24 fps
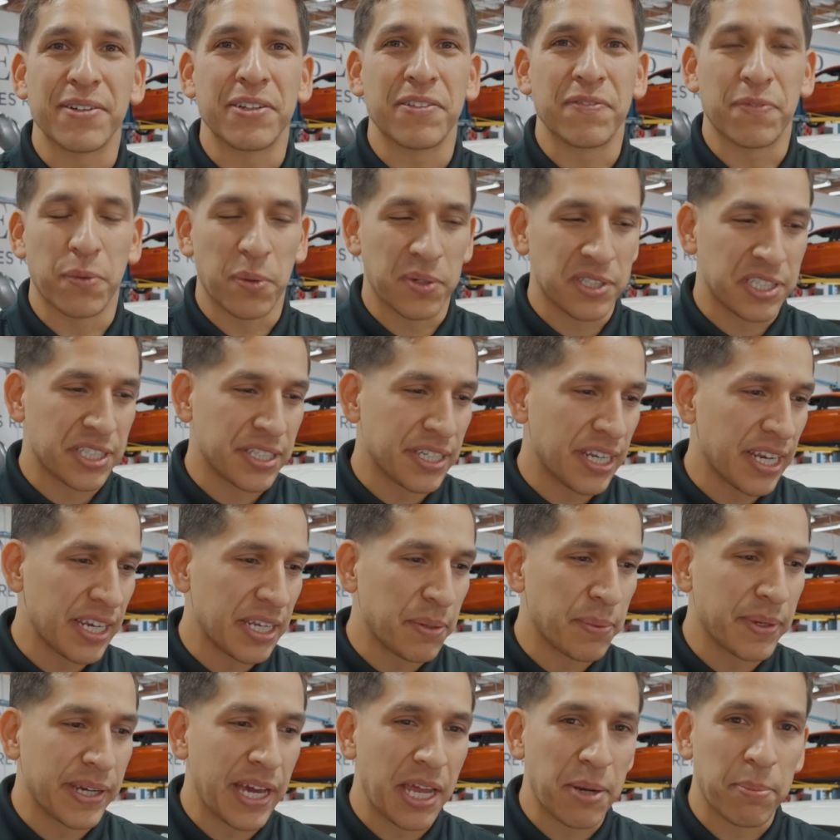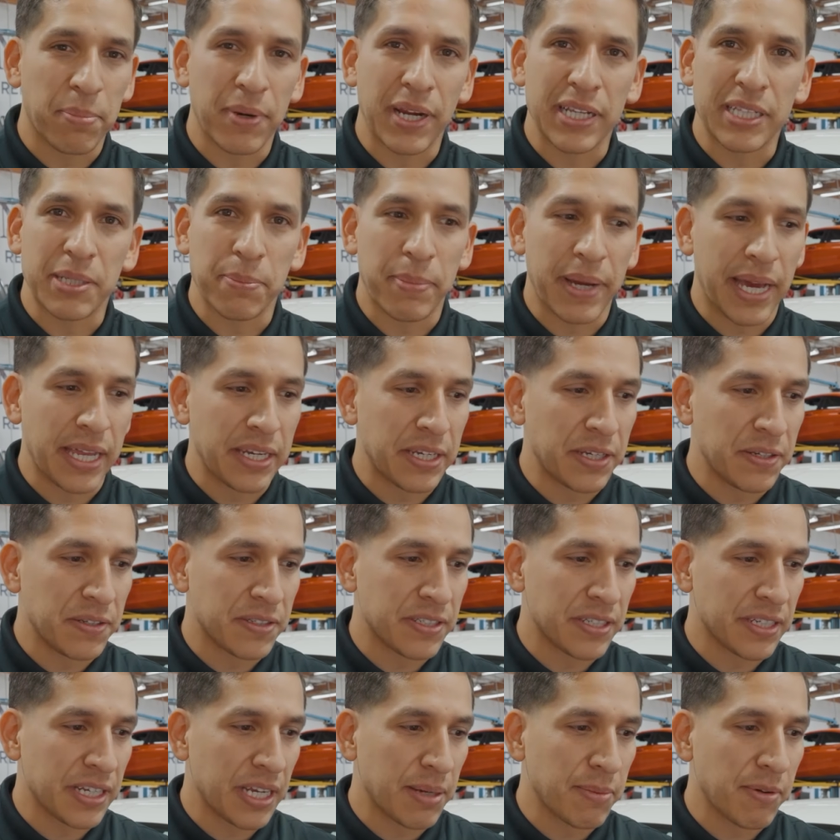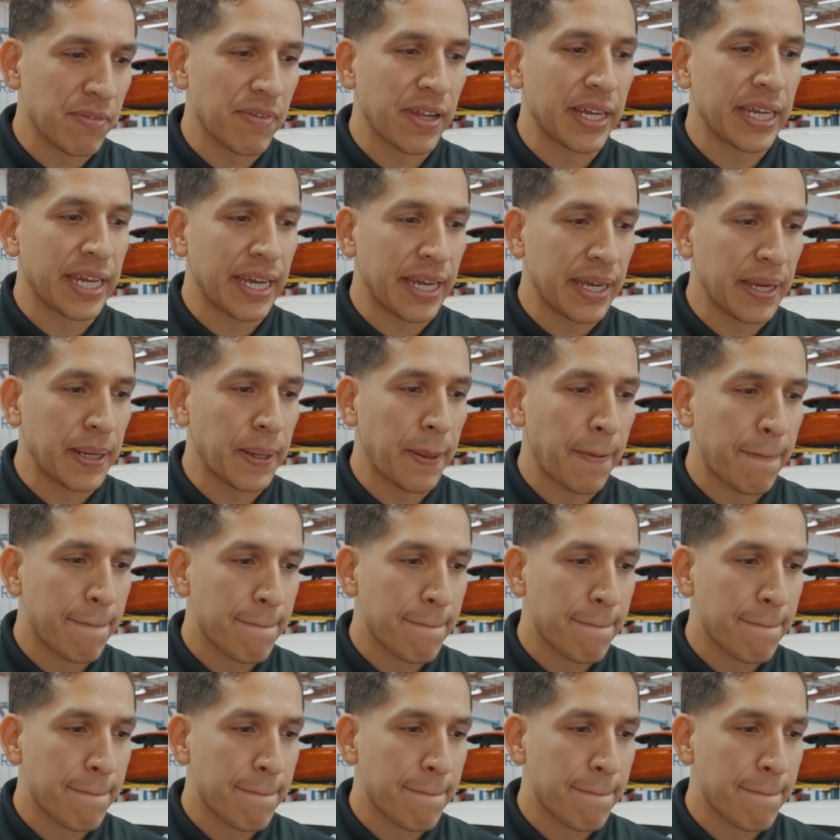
unfortunately, we got to break the bad news to them of like, hey,